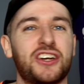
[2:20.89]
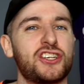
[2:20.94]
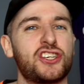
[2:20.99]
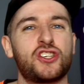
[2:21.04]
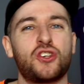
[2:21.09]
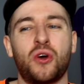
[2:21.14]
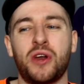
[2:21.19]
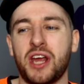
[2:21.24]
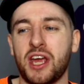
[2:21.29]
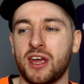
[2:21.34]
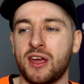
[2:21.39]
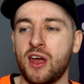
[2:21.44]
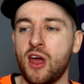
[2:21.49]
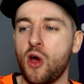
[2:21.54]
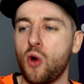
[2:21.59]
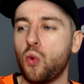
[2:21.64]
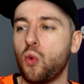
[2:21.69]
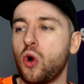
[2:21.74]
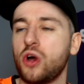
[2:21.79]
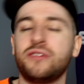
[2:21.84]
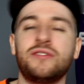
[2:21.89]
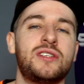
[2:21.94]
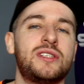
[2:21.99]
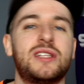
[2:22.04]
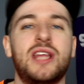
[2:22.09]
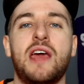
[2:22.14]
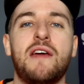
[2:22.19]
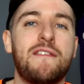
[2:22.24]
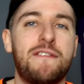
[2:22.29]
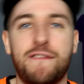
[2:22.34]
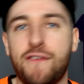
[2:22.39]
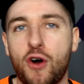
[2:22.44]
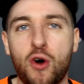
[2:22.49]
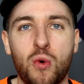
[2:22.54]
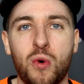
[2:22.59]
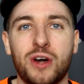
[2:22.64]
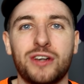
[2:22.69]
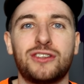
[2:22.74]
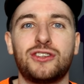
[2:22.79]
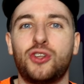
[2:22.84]
It's sort of one step
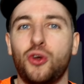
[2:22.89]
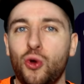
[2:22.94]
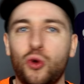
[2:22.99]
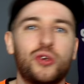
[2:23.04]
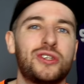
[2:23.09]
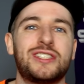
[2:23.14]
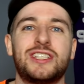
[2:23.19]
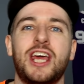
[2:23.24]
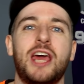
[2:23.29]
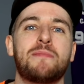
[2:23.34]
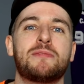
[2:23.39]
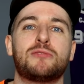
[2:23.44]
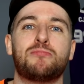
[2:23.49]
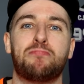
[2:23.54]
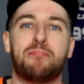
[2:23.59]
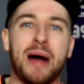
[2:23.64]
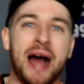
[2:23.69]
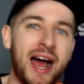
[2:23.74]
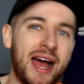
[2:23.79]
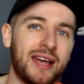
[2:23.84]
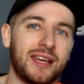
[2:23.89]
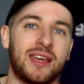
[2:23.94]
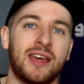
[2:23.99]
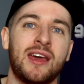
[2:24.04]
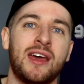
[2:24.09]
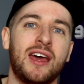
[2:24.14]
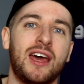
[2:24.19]
forward, two steps back.